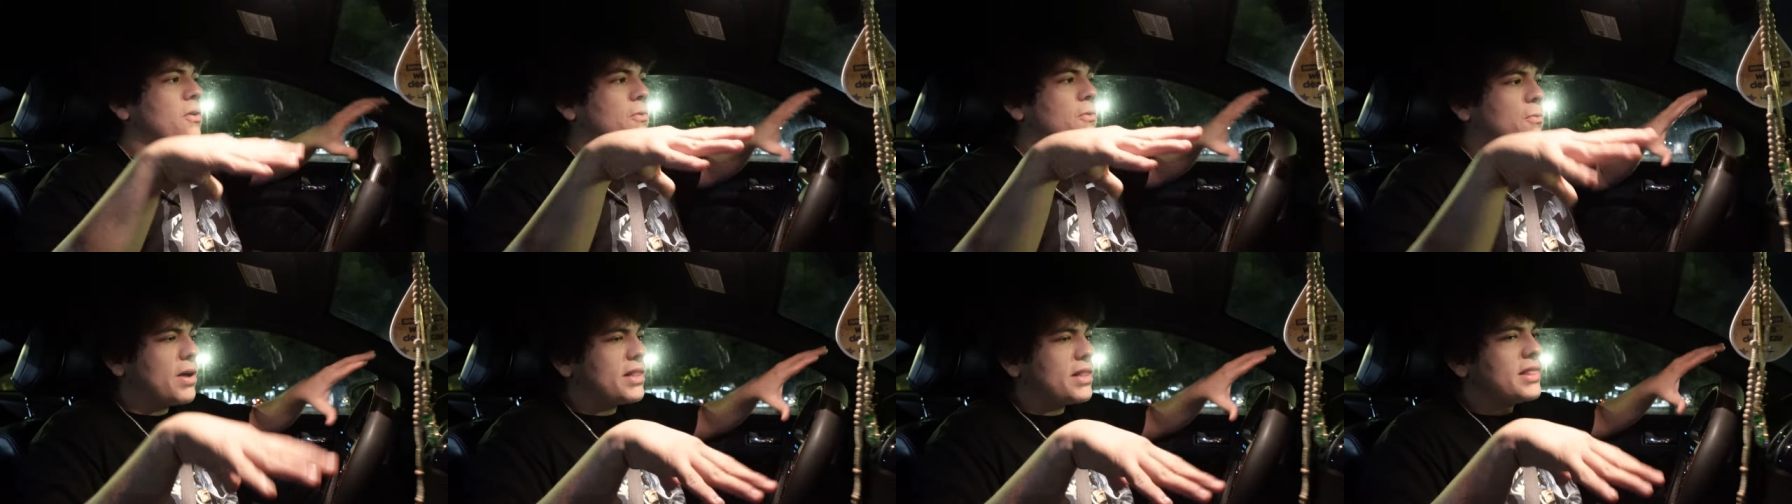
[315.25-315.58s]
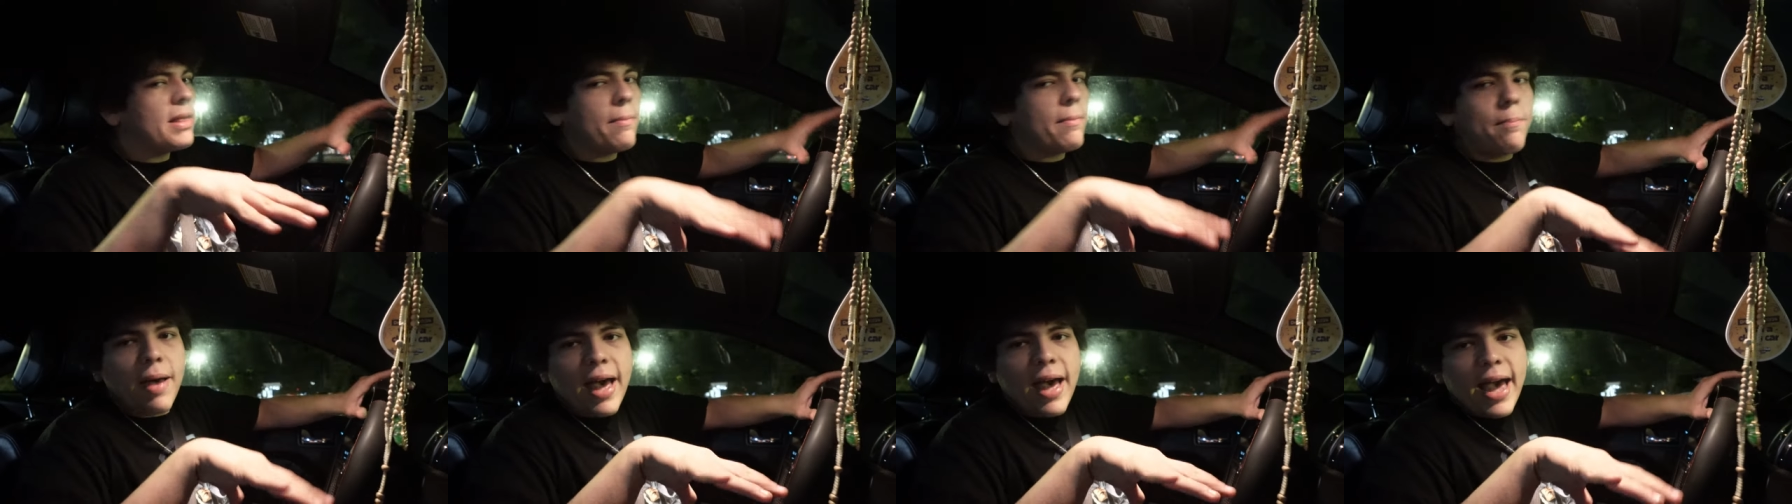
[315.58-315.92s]
with
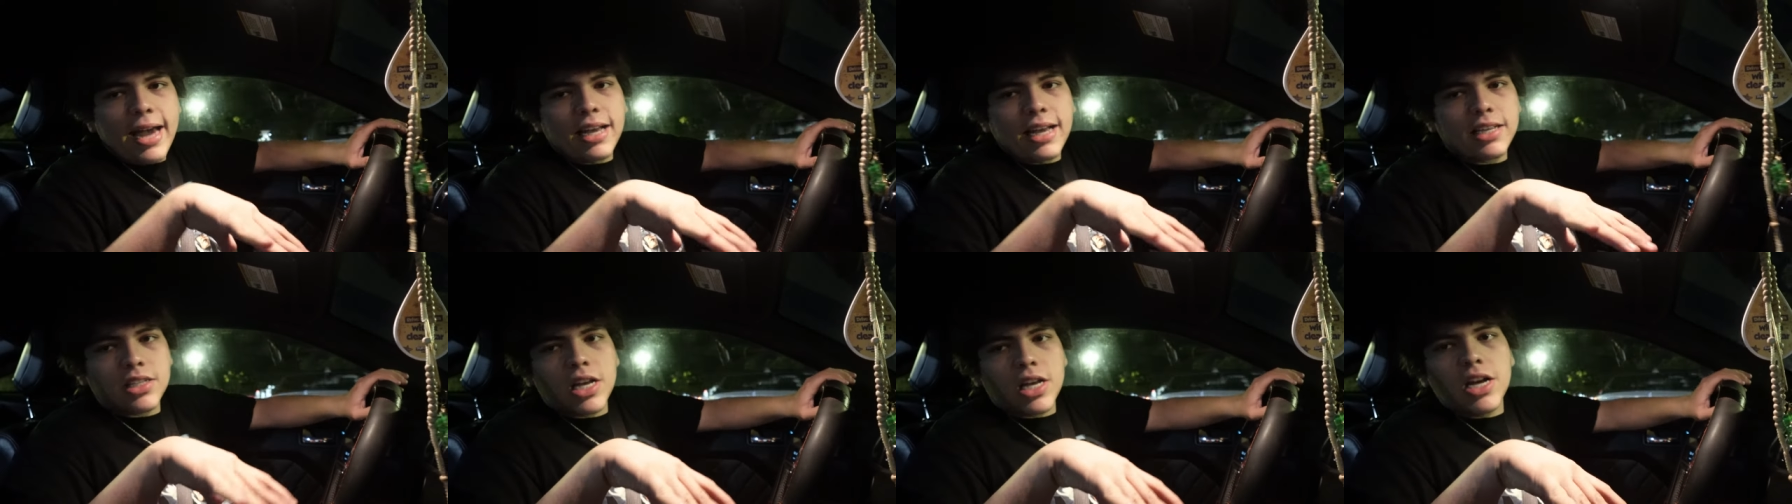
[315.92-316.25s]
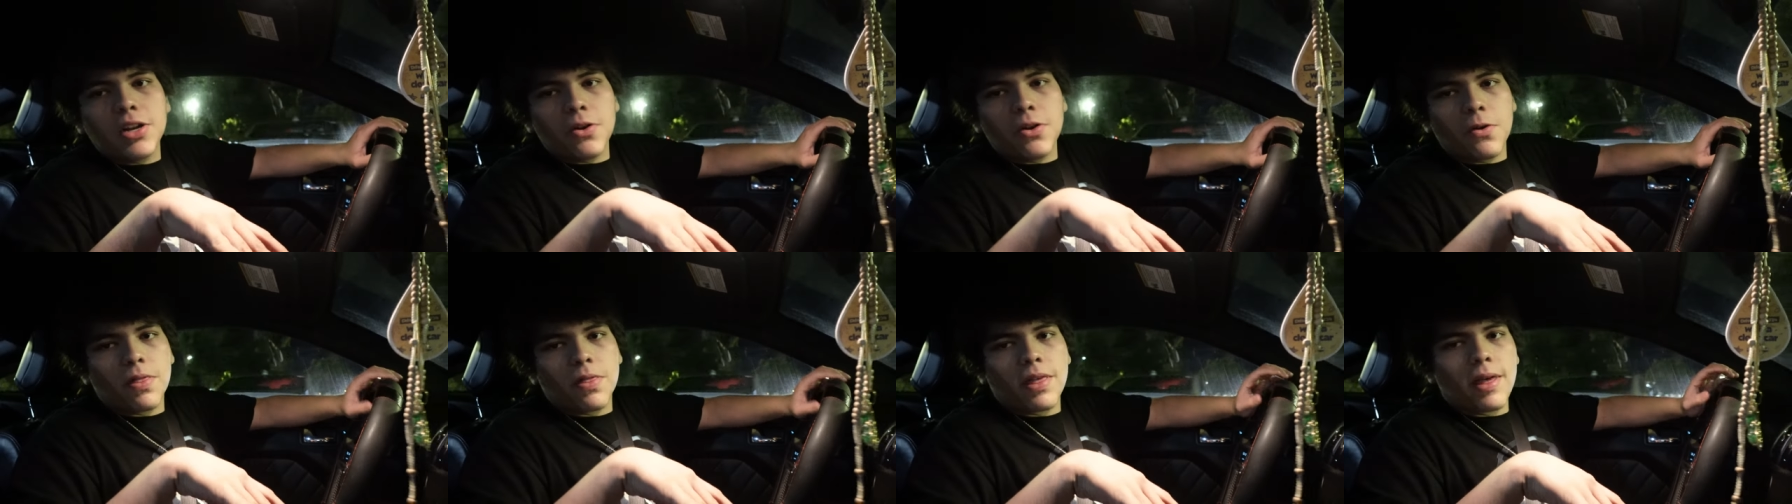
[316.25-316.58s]
the bags
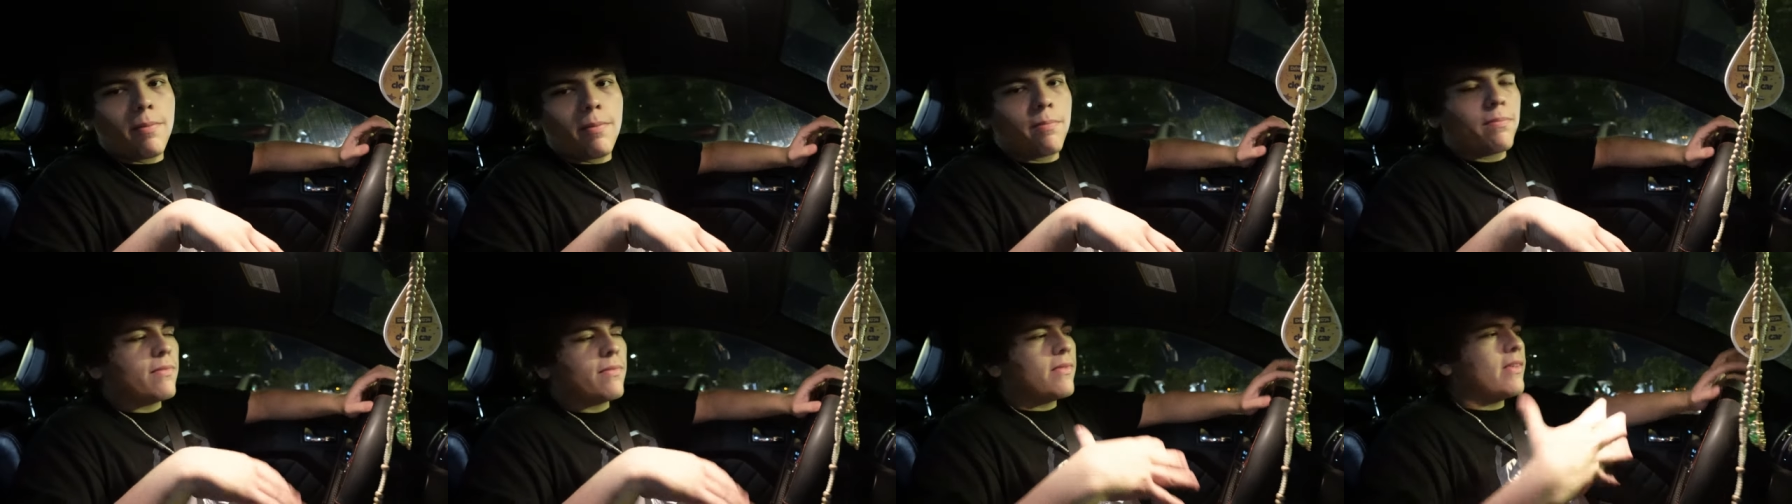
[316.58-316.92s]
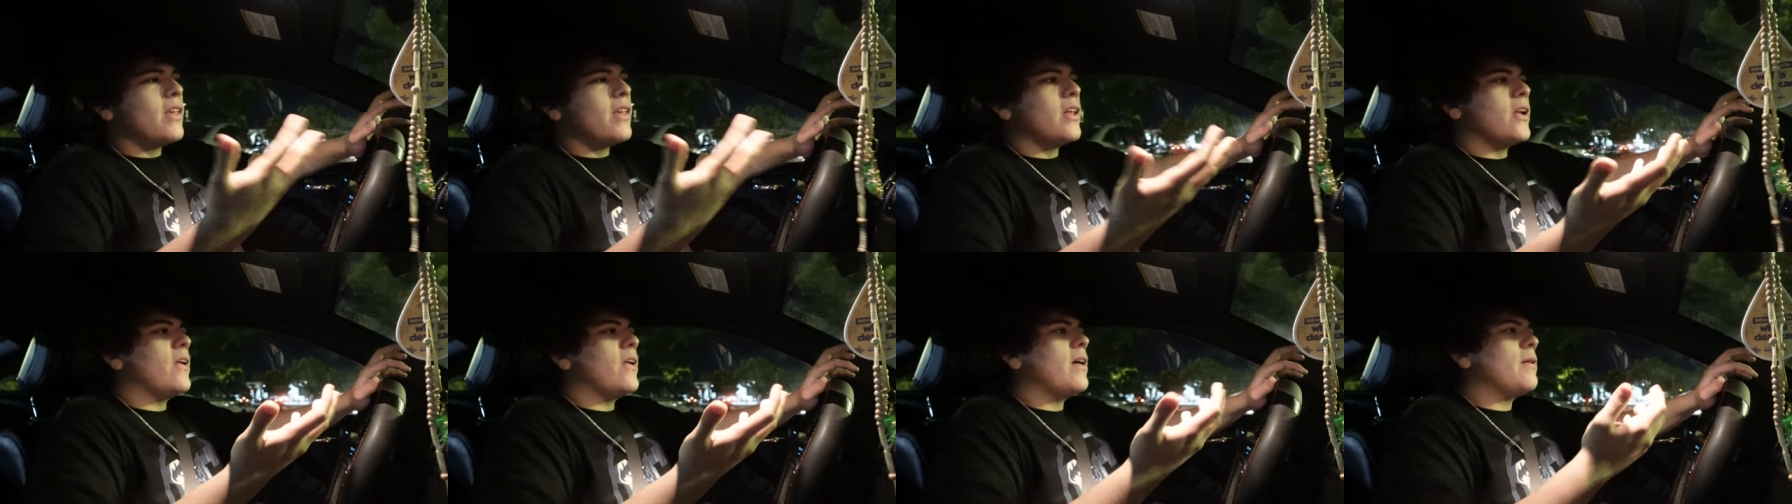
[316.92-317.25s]
under them.
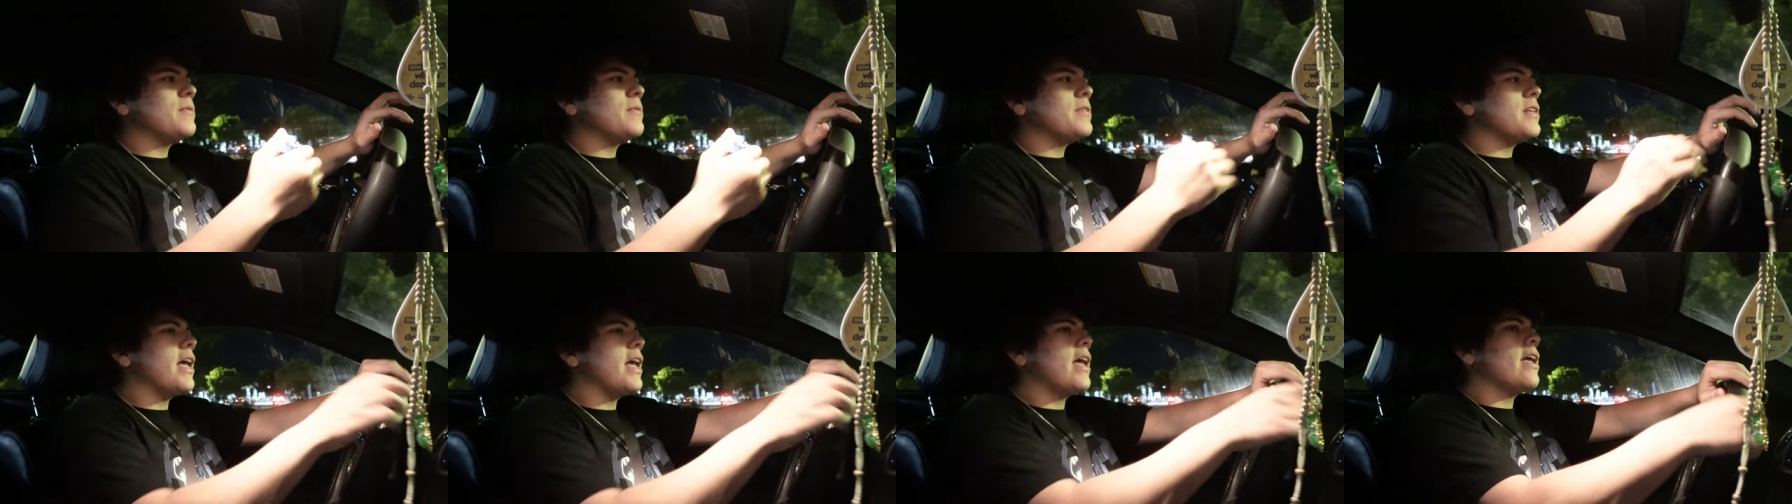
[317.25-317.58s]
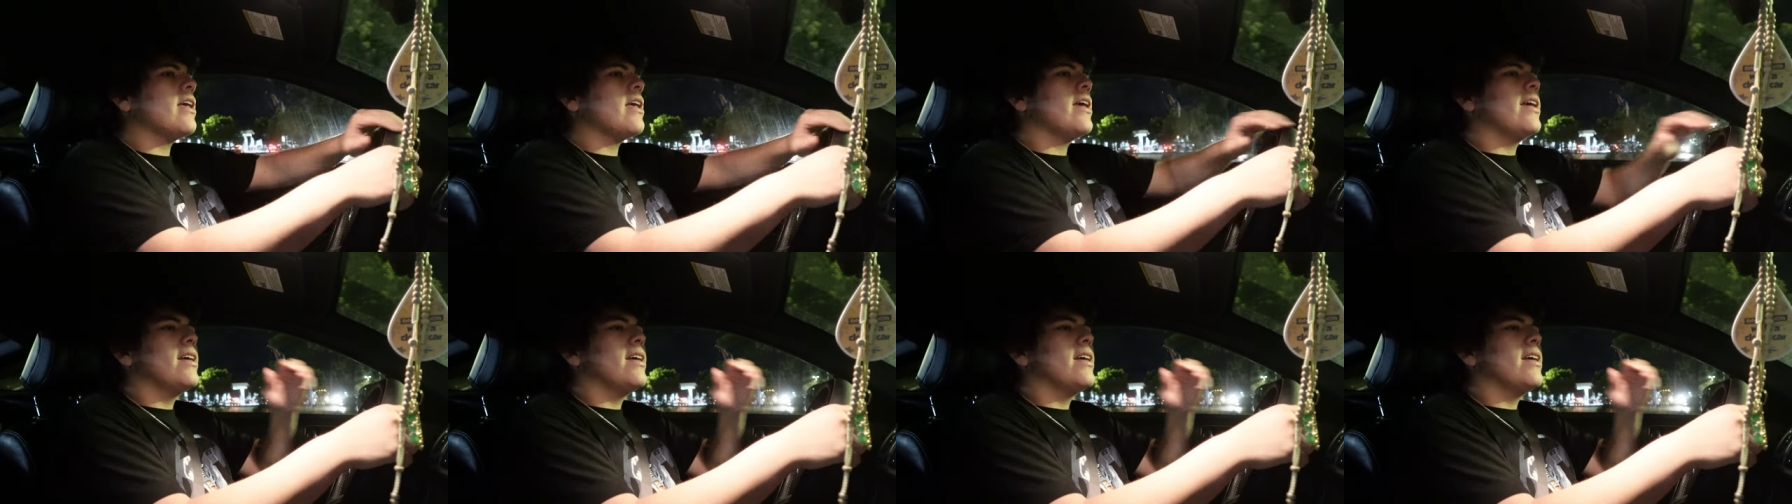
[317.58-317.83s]
You know what I'm saying?